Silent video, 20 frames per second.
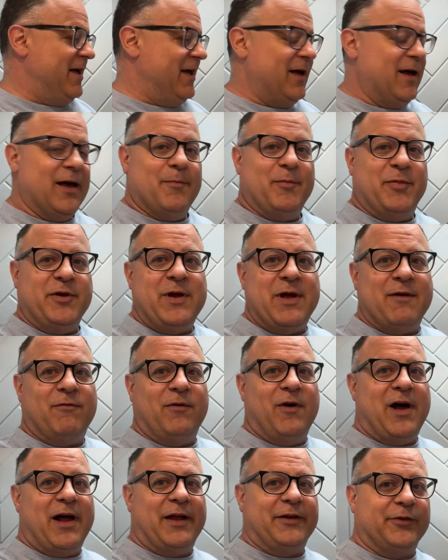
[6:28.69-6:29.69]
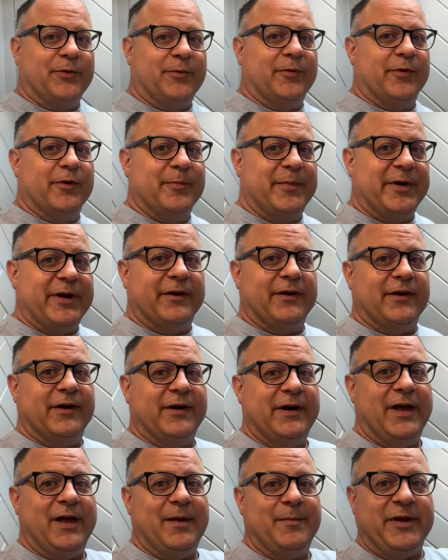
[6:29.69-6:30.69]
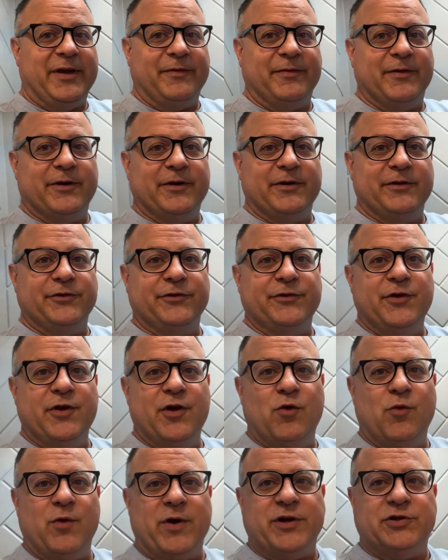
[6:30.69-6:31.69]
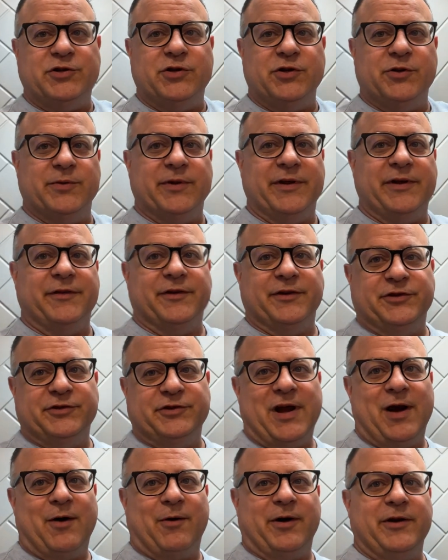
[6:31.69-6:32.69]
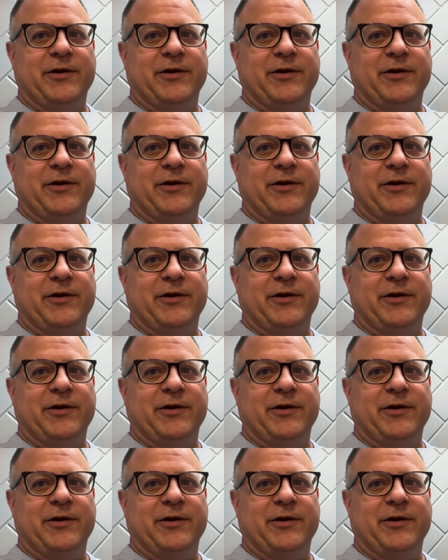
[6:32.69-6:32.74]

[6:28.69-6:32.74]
But you have lots of room here. I mean, there is no issue in the shower.